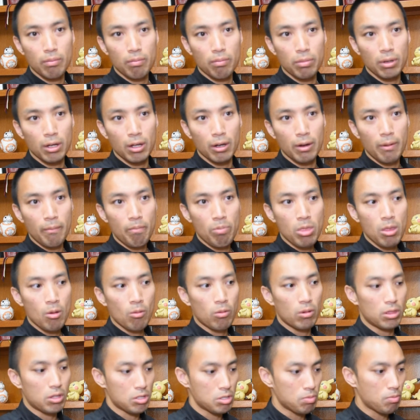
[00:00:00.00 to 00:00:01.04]
but
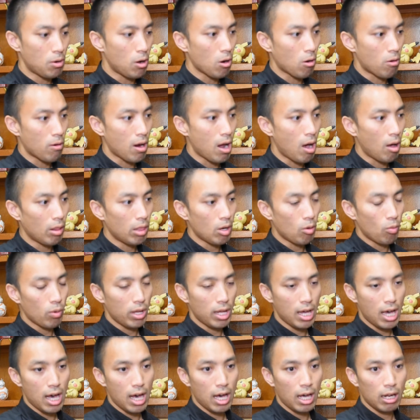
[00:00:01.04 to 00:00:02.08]
with the small crowd that we
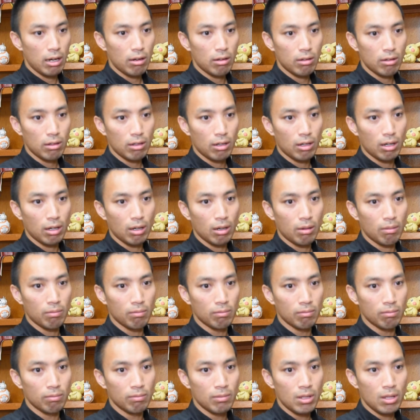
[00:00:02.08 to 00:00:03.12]
had, I
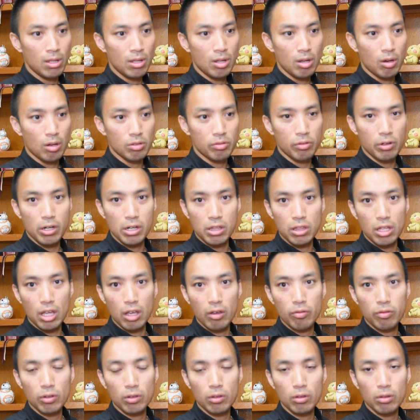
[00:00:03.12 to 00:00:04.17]
was very
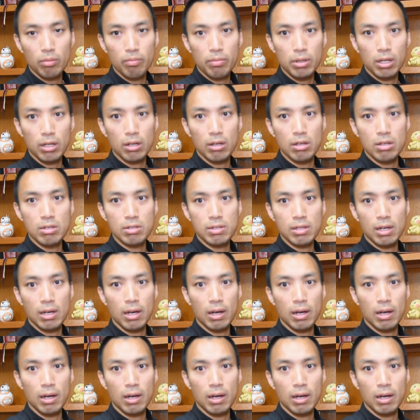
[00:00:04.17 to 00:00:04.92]
thankful because